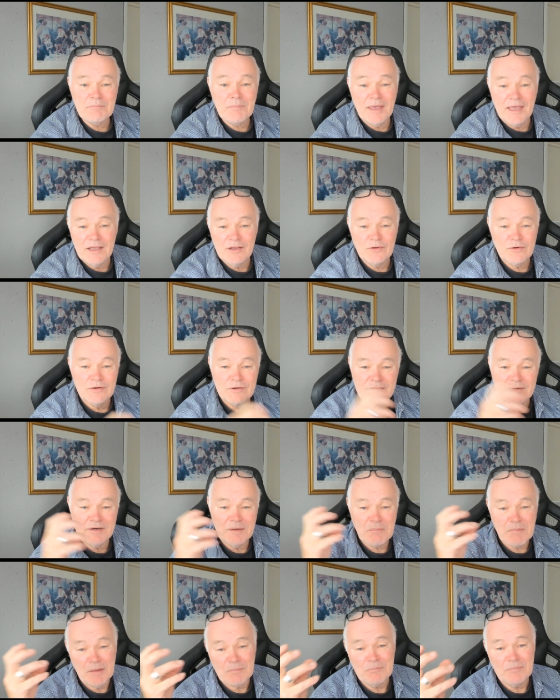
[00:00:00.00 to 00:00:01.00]
her
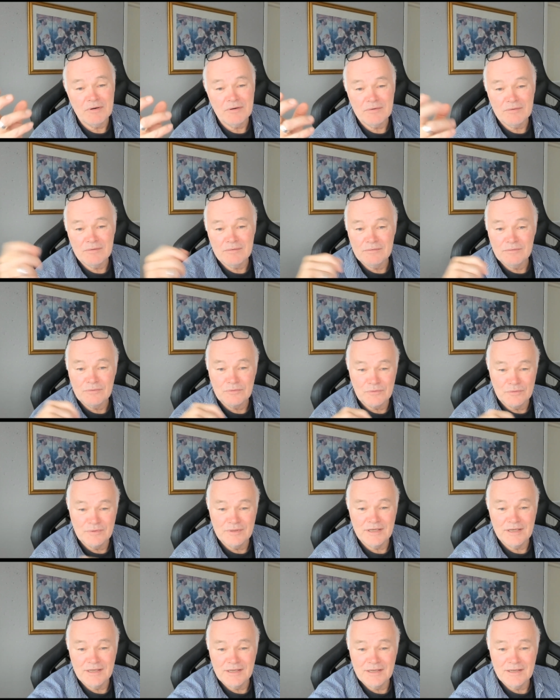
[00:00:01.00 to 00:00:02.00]
remember who
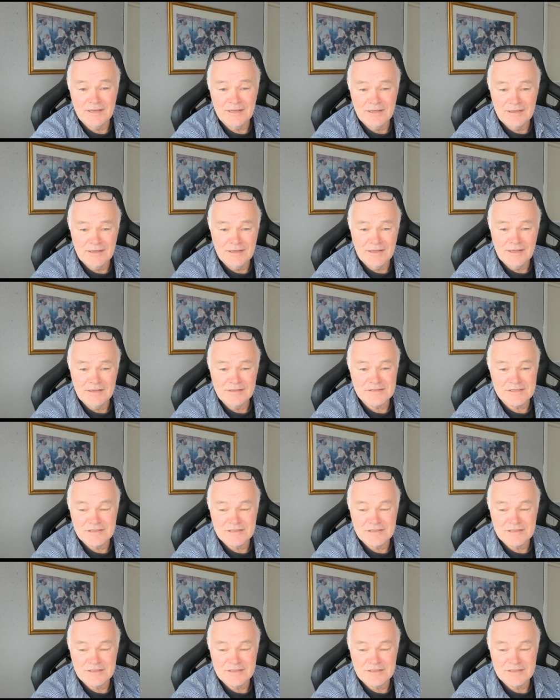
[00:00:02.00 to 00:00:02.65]
he is,